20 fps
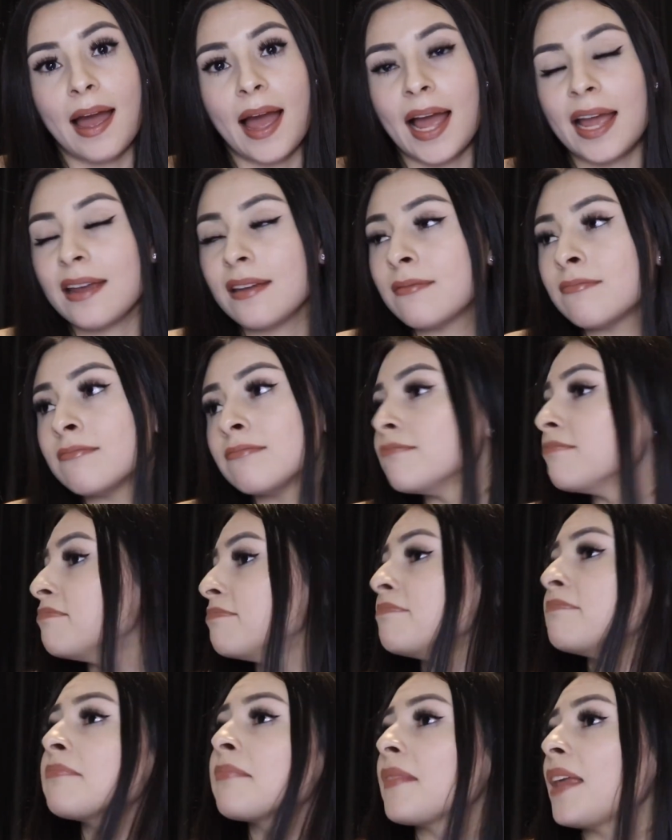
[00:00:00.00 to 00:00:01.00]
I
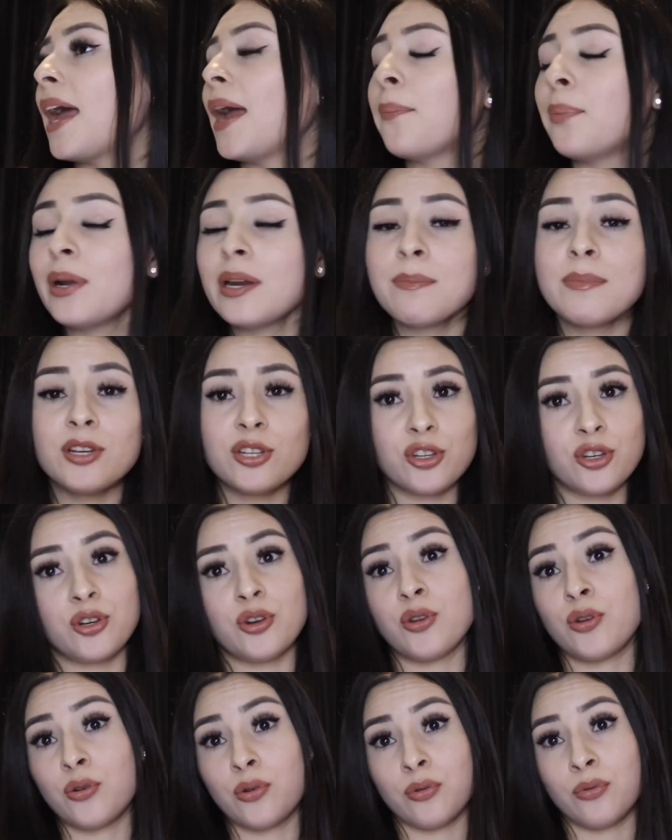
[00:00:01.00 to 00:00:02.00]
pretty much
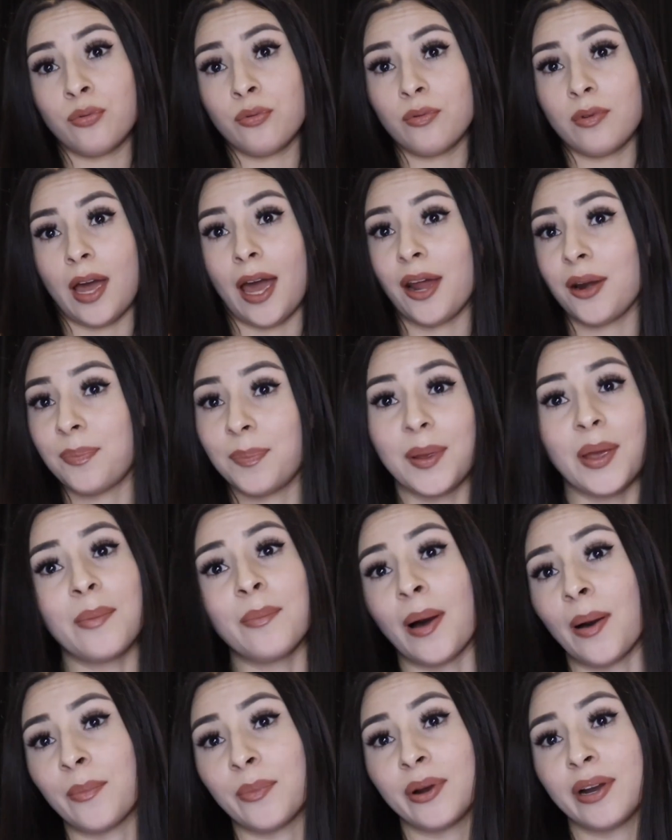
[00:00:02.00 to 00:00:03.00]
knew how to be a
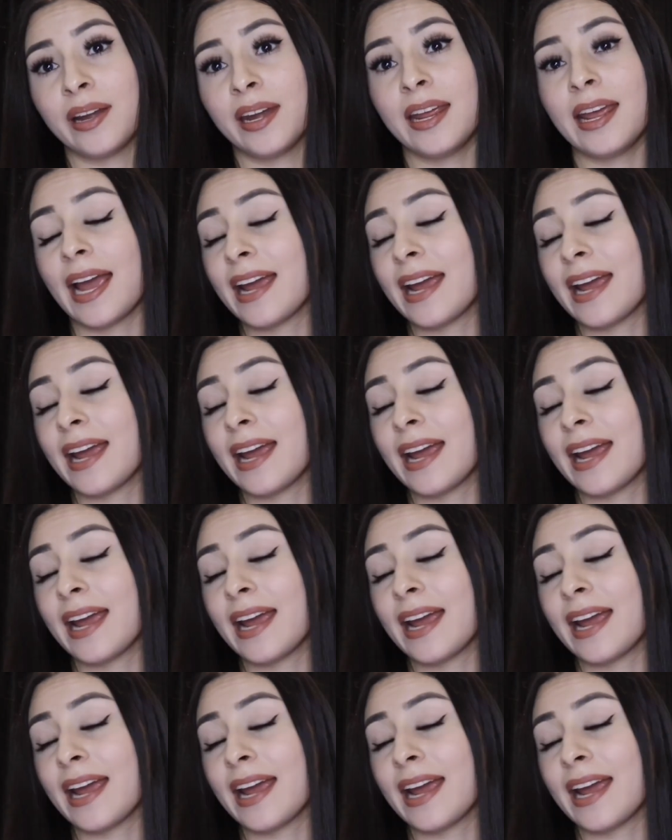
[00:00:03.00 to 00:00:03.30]
mom already.